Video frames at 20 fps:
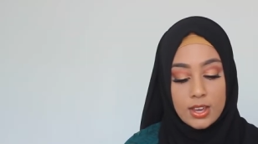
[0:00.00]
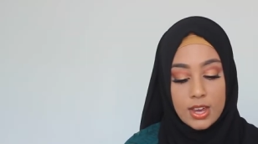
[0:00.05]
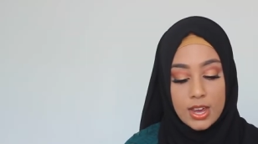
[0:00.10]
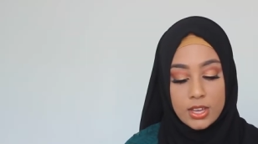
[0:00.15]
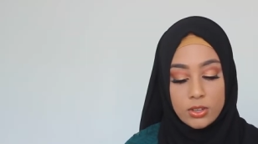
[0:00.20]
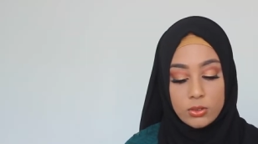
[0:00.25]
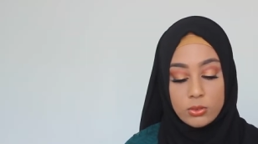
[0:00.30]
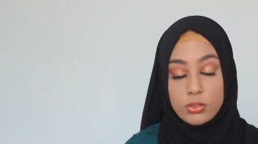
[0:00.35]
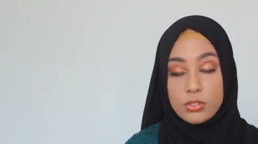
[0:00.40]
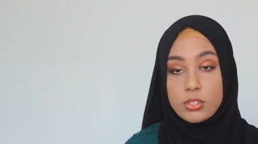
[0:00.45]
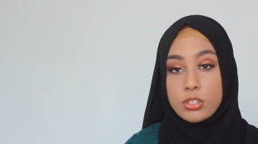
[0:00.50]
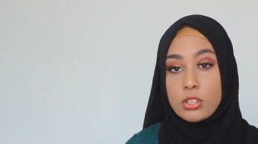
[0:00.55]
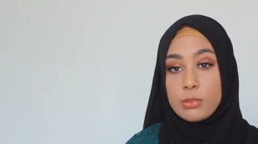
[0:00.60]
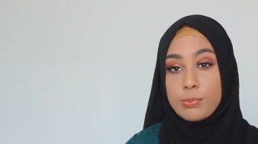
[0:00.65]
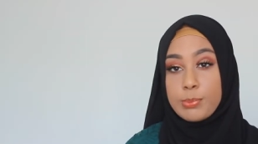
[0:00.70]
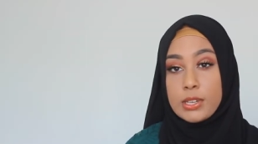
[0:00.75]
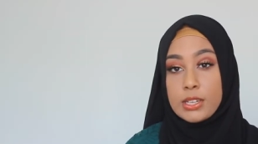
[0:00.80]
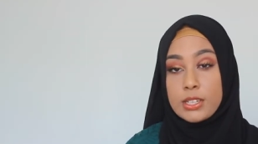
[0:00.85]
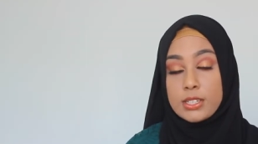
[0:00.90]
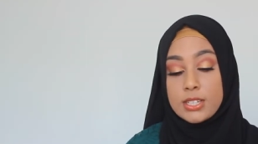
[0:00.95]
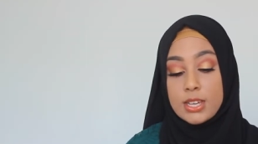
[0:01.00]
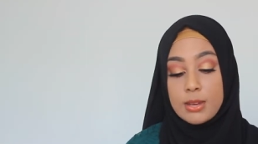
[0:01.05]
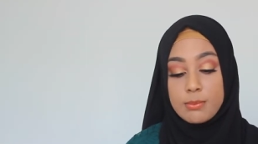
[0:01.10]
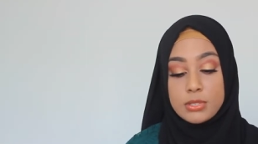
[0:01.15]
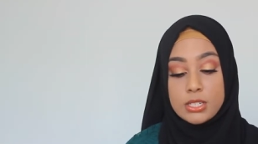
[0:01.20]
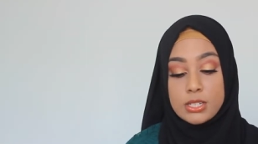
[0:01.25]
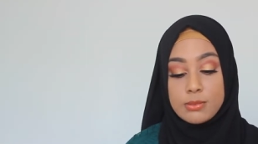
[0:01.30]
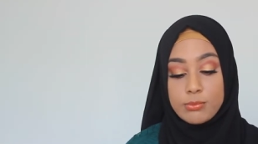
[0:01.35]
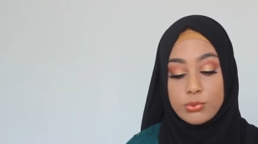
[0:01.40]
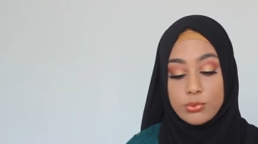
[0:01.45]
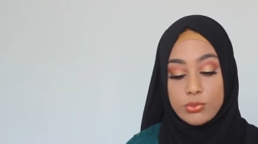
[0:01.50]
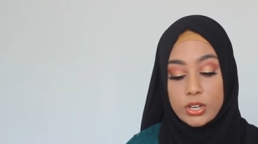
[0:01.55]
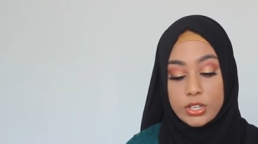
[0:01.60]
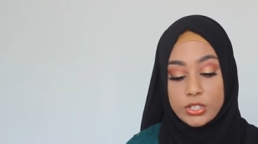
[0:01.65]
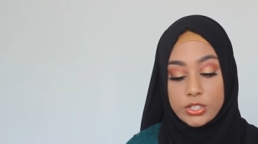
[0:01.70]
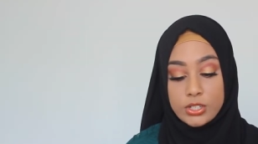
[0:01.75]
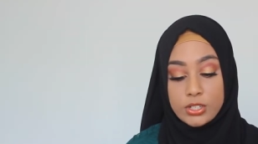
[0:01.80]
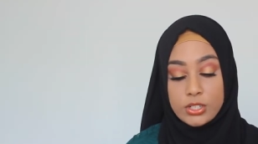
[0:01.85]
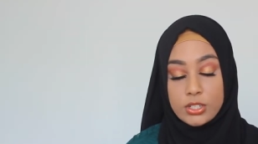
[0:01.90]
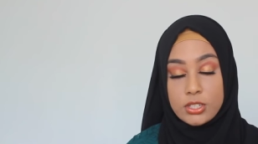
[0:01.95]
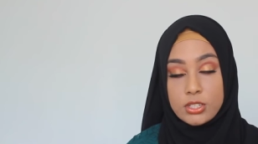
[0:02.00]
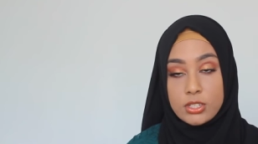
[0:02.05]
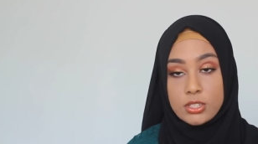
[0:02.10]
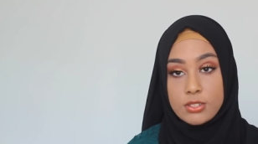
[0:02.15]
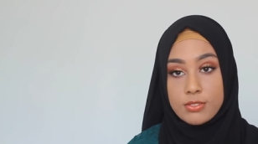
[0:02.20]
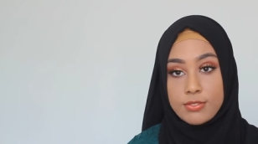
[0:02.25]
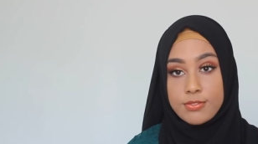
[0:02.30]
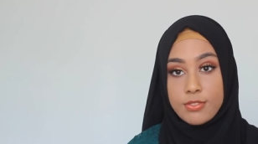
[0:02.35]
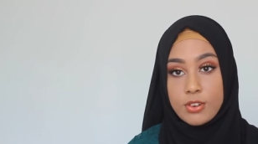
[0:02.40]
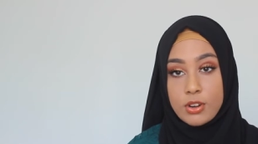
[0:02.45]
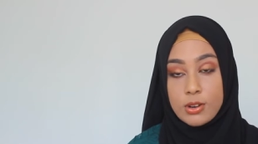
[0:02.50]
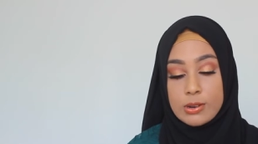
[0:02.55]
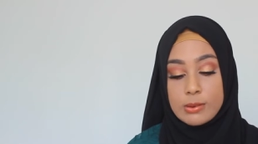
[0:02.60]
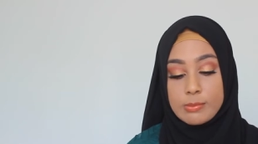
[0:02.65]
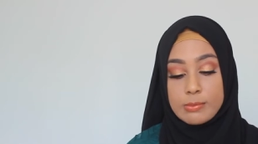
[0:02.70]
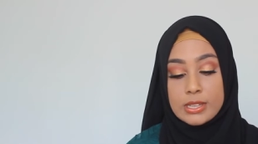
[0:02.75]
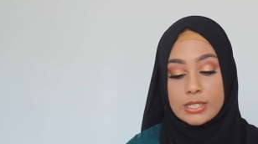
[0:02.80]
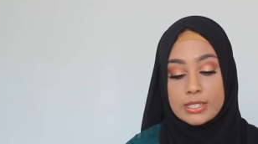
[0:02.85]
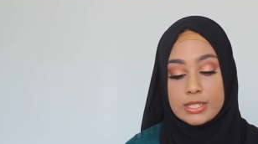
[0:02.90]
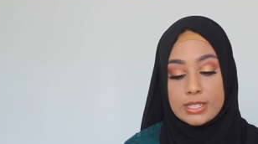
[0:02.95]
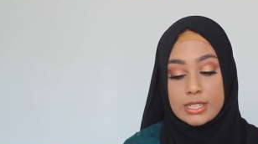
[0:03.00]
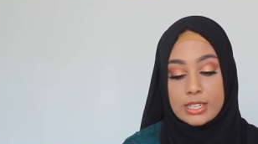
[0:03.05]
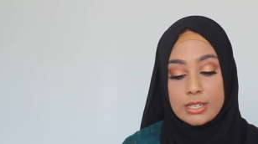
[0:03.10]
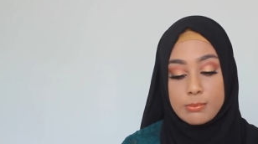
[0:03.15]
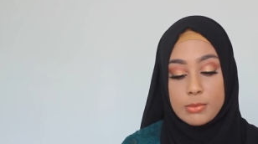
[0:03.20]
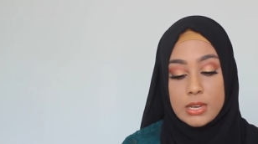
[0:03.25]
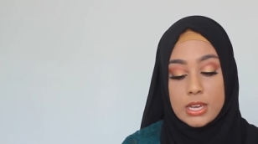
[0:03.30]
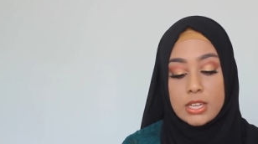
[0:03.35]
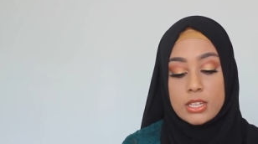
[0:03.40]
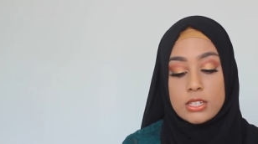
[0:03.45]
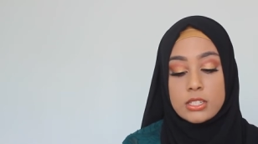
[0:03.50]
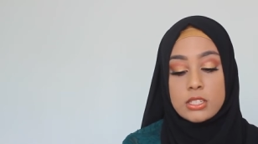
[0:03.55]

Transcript: I also picked up some brushes from Sigma.